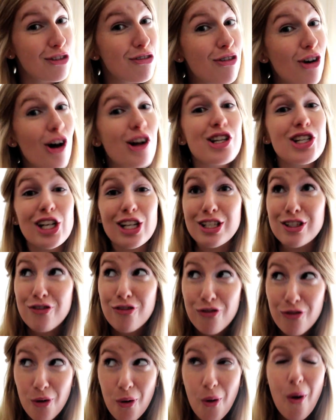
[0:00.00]
You've got just
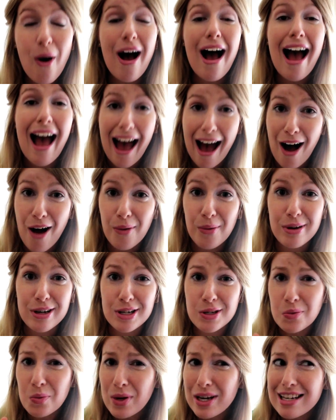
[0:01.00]
4
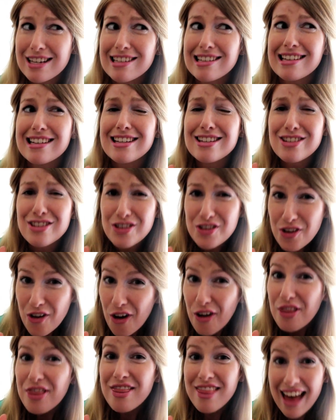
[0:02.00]
hours, which is
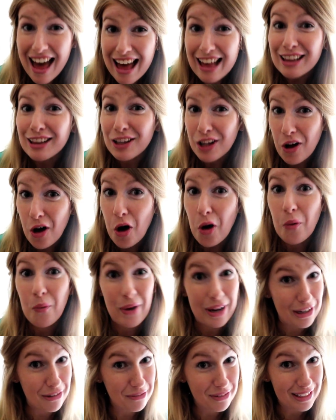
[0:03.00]
not that long
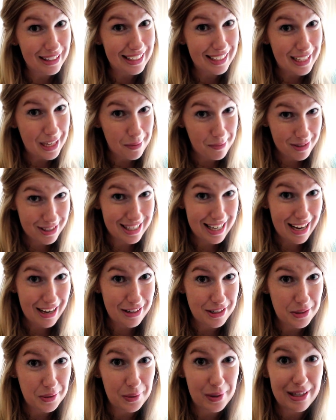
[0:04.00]
when it really comes
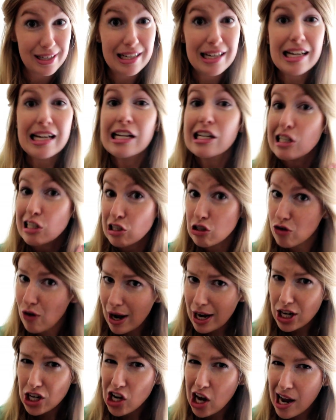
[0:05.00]
down to it, to
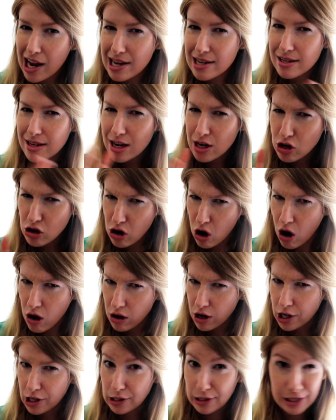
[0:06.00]
strategize and
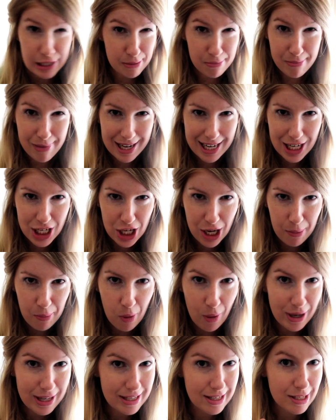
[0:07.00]
conquer as many
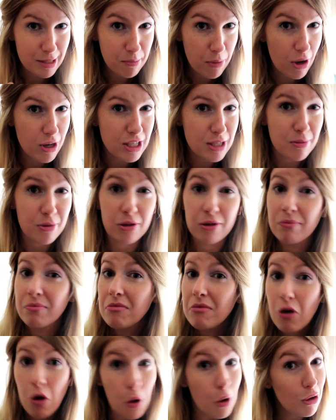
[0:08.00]
checkpoints as
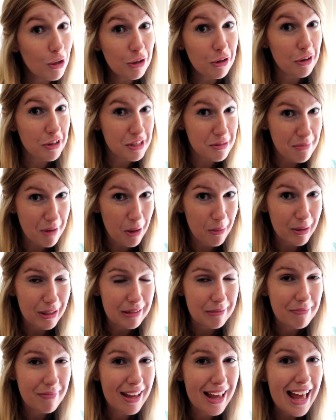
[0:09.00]
possible all across
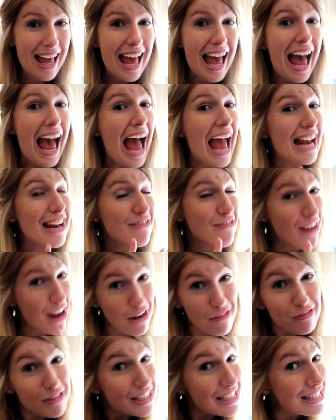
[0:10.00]
Melbourne. And if
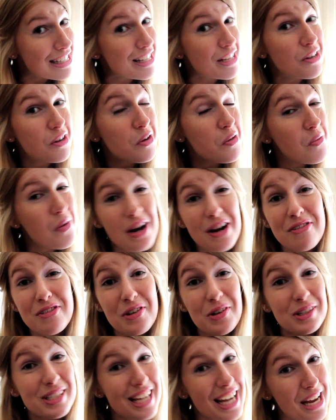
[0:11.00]
every single one of
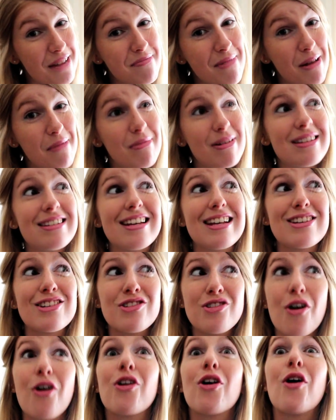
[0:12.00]
your team members
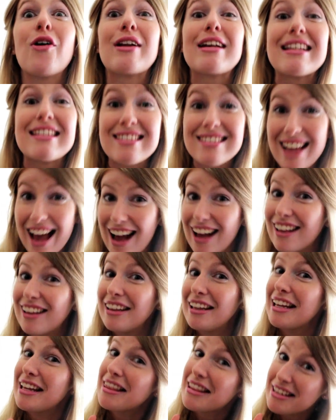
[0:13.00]
is not on
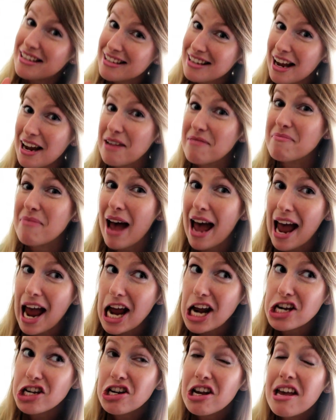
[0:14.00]
exactly the same
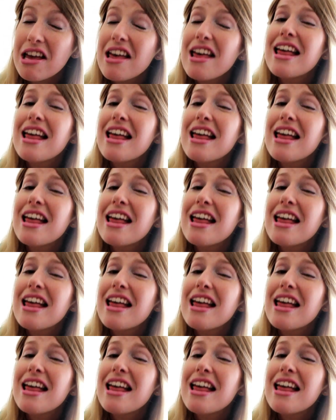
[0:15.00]
page,